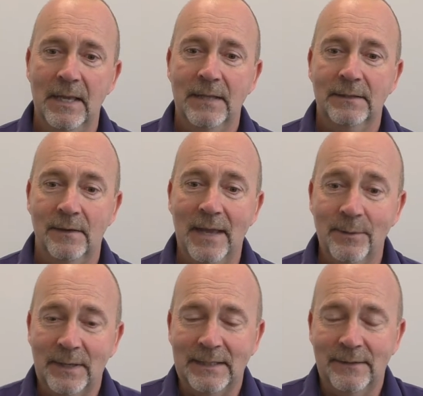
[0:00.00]
So
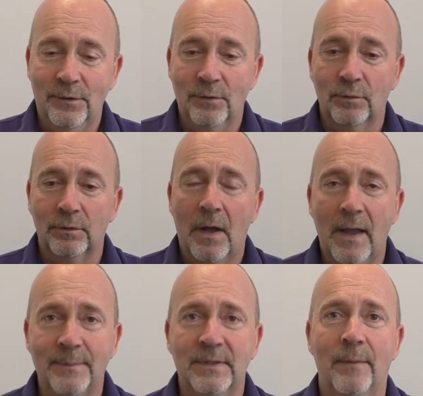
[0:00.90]
nowadays, if you're all
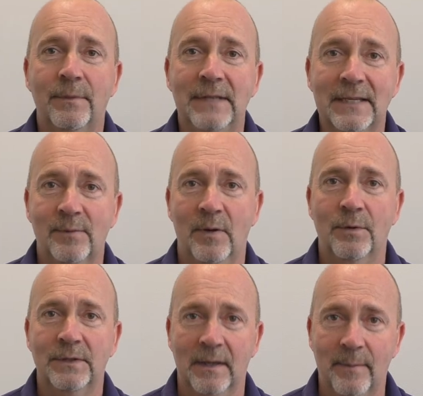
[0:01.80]
hyped up, desperately
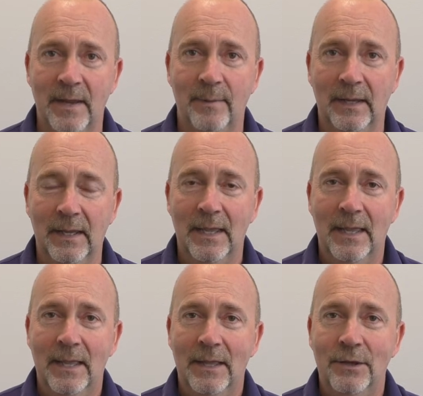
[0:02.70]
wanting a baby,
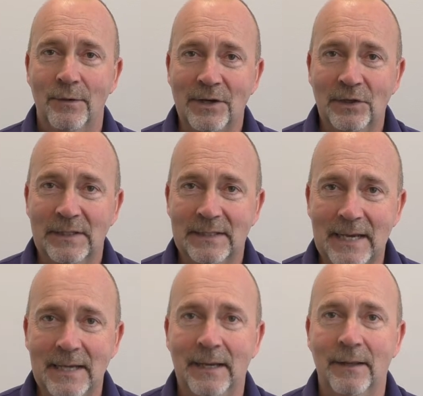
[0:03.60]
you're actually
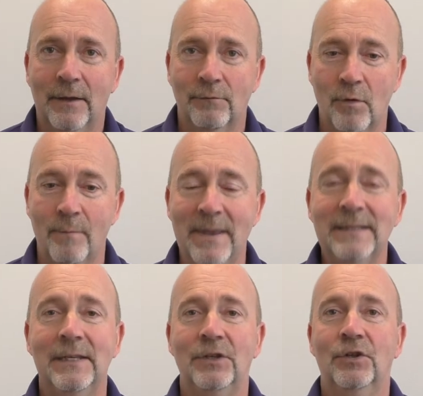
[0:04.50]
sending a wrong
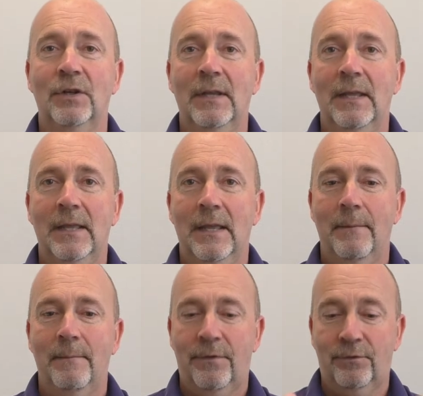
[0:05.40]
message
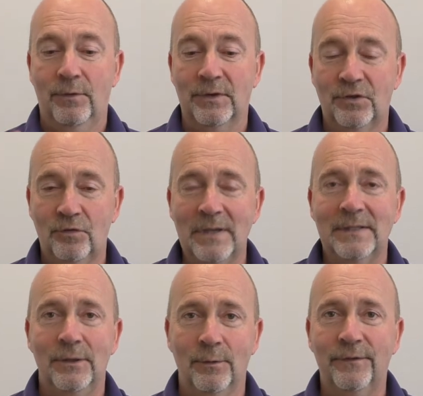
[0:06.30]
through the
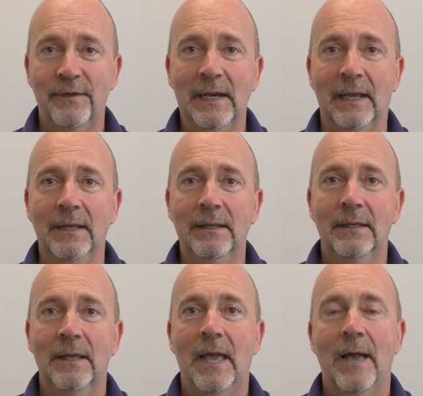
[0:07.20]
stress that you're feeling
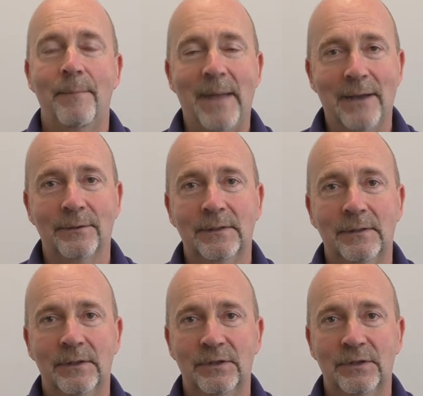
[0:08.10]
about the